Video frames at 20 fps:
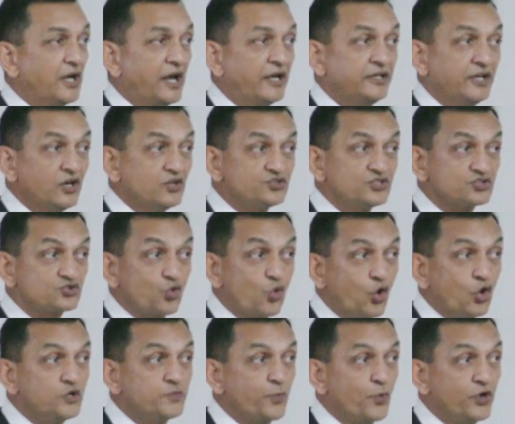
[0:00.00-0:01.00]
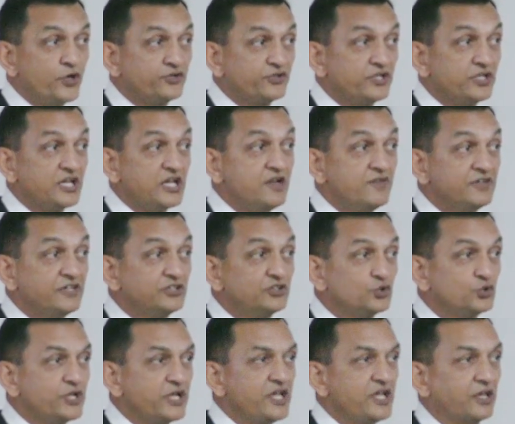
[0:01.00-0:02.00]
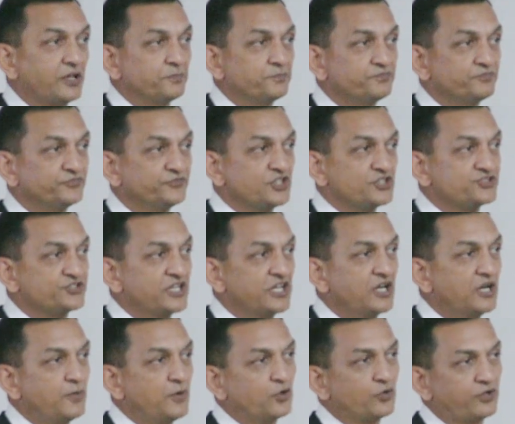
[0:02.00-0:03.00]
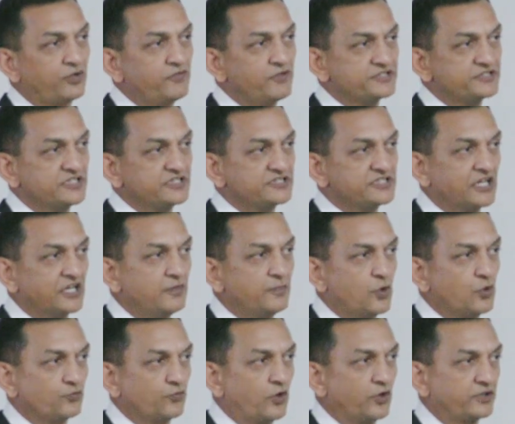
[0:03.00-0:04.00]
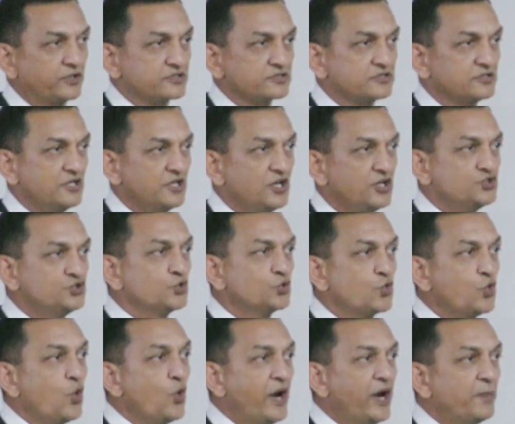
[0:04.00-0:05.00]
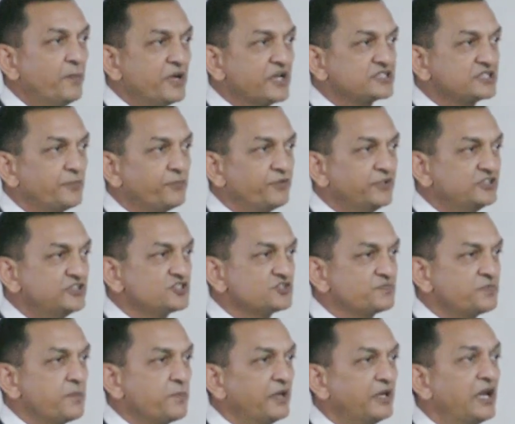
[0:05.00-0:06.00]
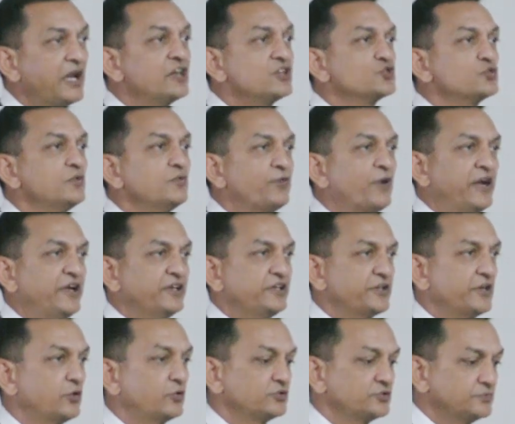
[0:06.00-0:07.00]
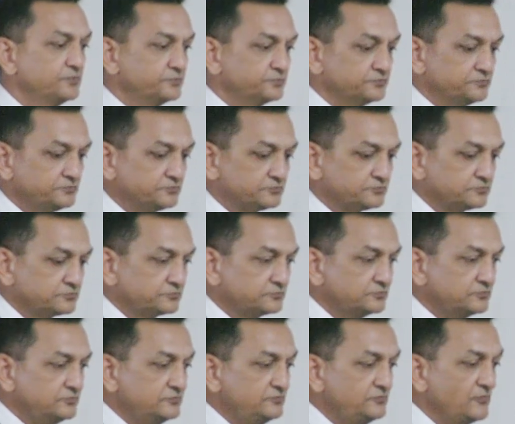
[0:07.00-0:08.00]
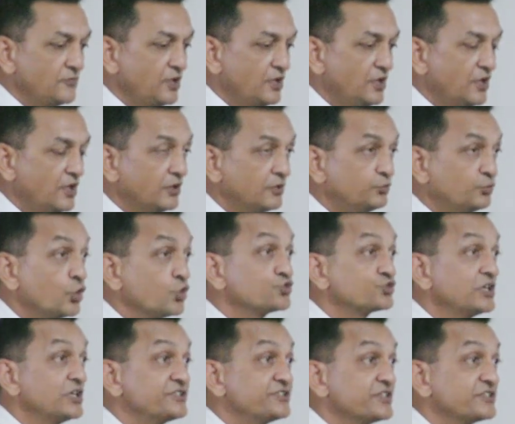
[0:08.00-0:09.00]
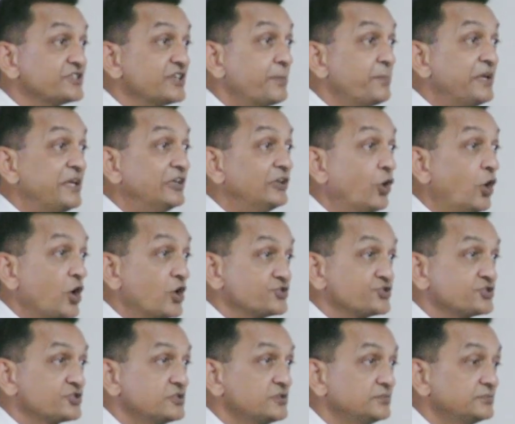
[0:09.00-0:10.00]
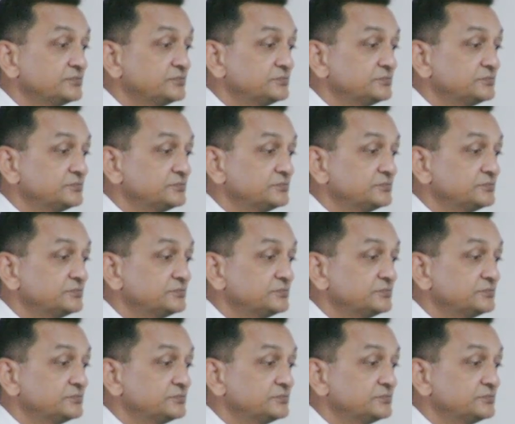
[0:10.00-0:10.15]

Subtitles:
And not just old poetry, even today they sing about rivers and sing about waters. You go and mix up with these people and you will find it out. Those cultures are being lost.